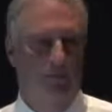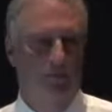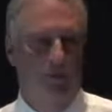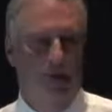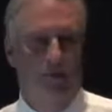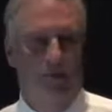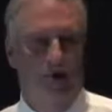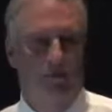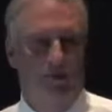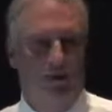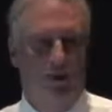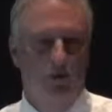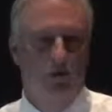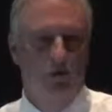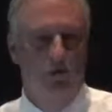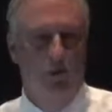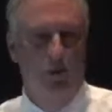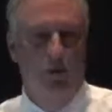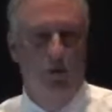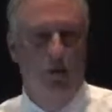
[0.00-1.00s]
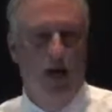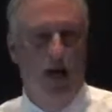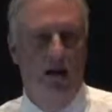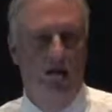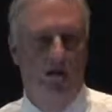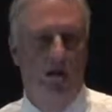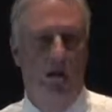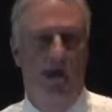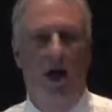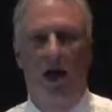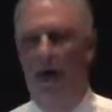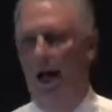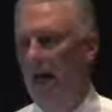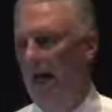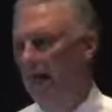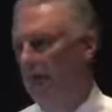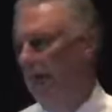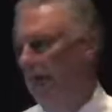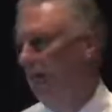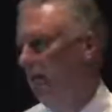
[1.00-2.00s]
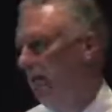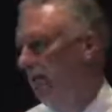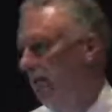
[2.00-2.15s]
They don't have control outside